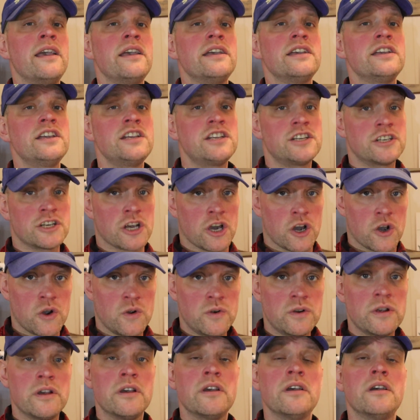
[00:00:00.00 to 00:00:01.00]
he
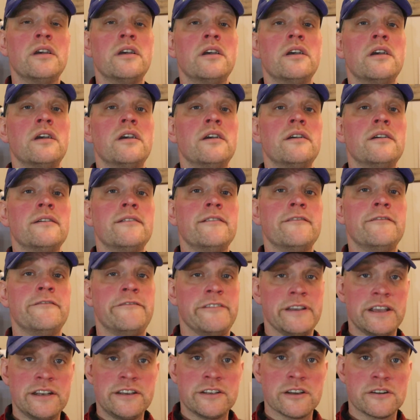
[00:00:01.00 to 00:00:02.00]
showed
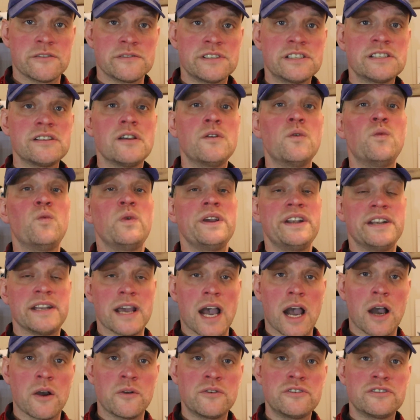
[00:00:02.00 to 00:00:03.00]
videos
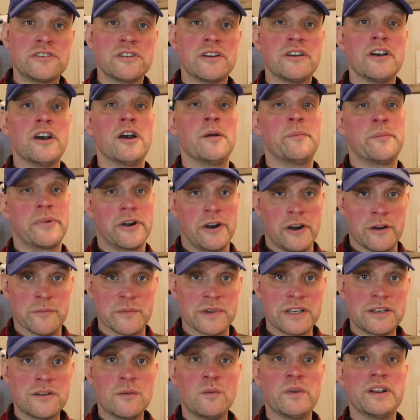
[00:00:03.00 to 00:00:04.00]
without a
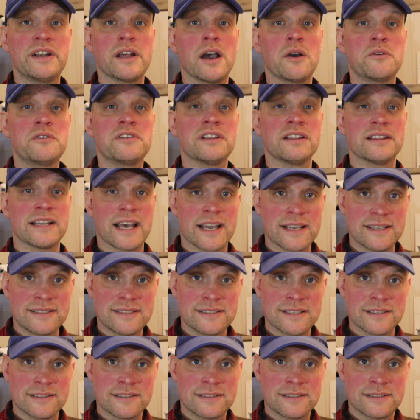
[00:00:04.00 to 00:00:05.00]
permit, without a
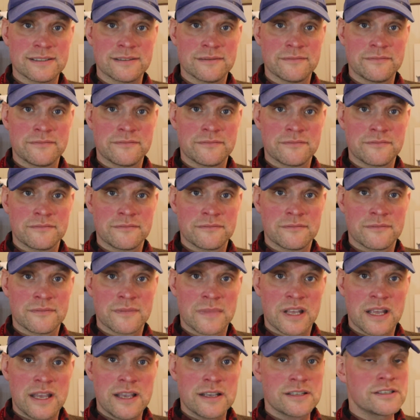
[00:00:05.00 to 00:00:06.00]
license.
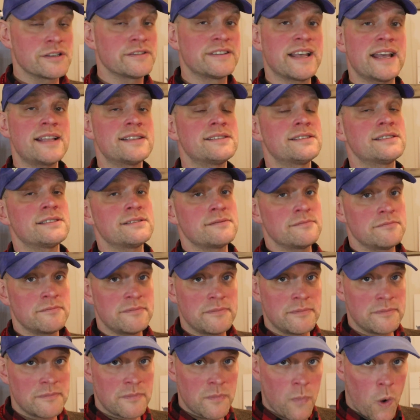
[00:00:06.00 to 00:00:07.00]
So that's
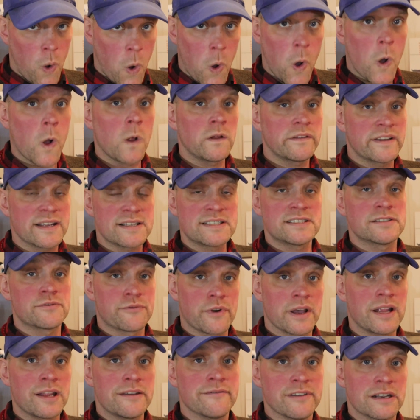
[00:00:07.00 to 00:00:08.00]
all that's
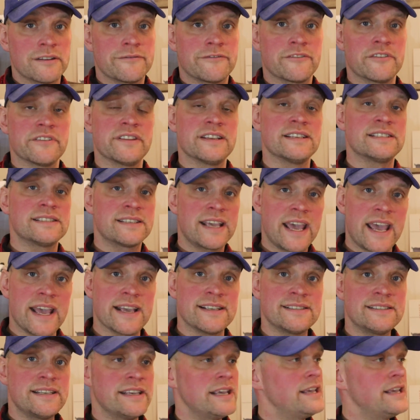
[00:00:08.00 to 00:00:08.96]
relevant for this case.